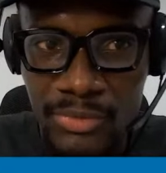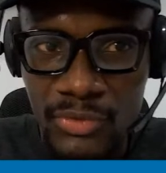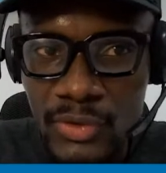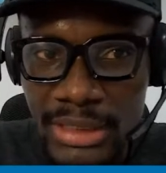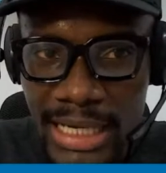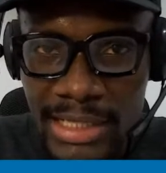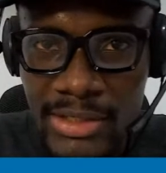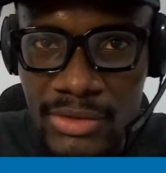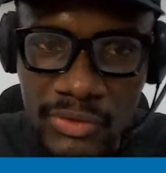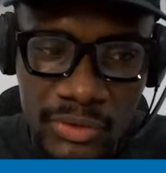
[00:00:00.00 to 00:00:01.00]
to learn
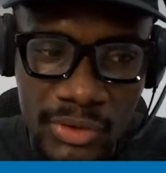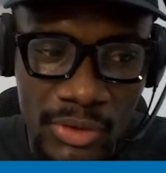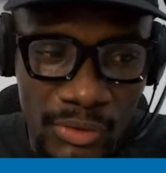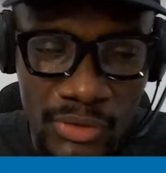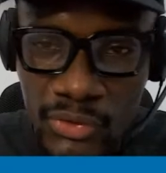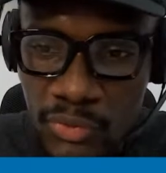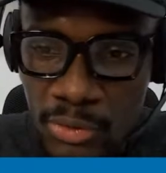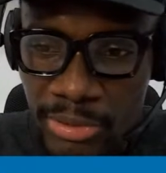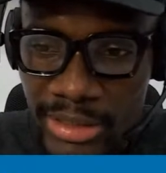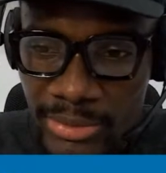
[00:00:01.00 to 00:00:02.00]
to use
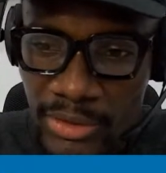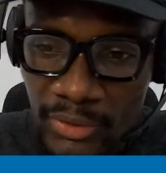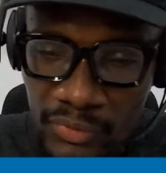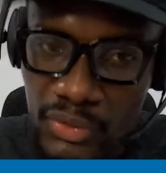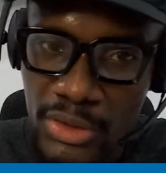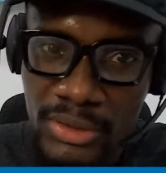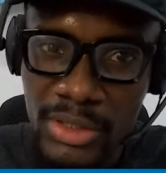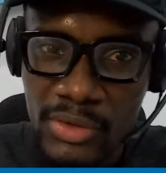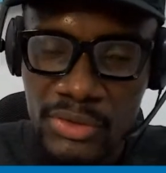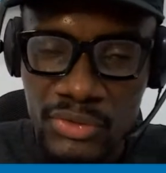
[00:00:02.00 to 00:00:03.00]
WordPress, because if you join, you are
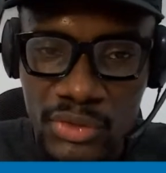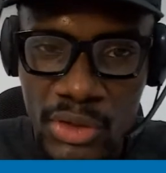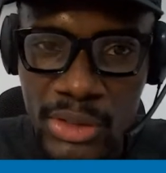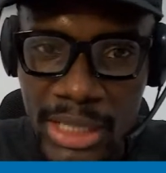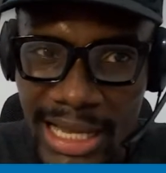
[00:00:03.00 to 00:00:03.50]
going to join